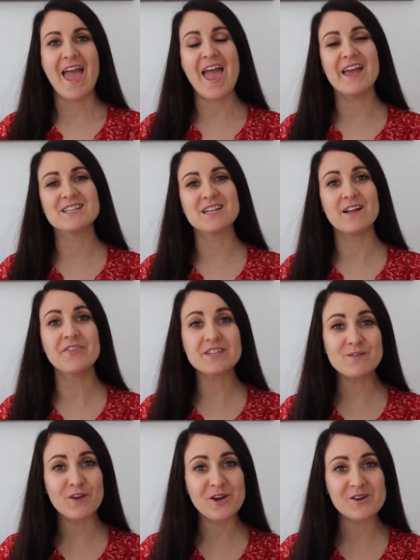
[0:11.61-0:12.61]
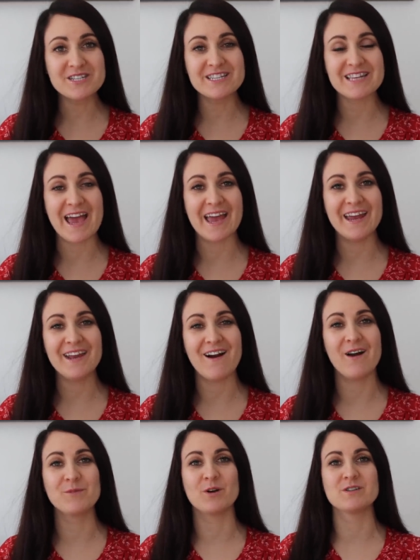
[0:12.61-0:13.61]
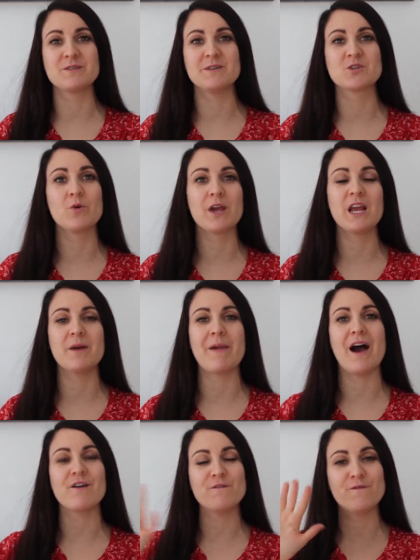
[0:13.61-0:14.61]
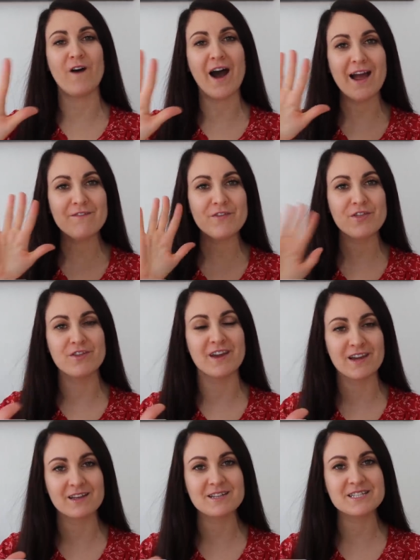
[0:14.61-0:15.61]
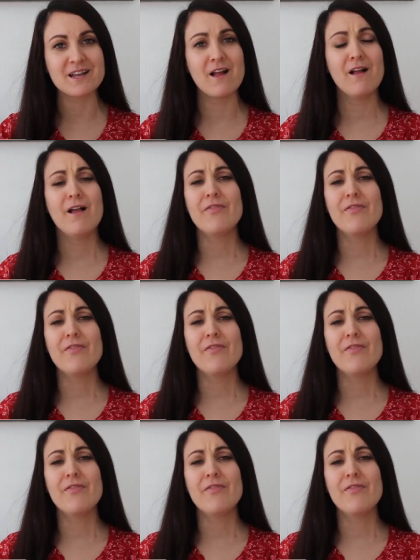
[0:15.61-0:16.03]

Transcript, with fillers: And in this video today, I'm going to be talking about five things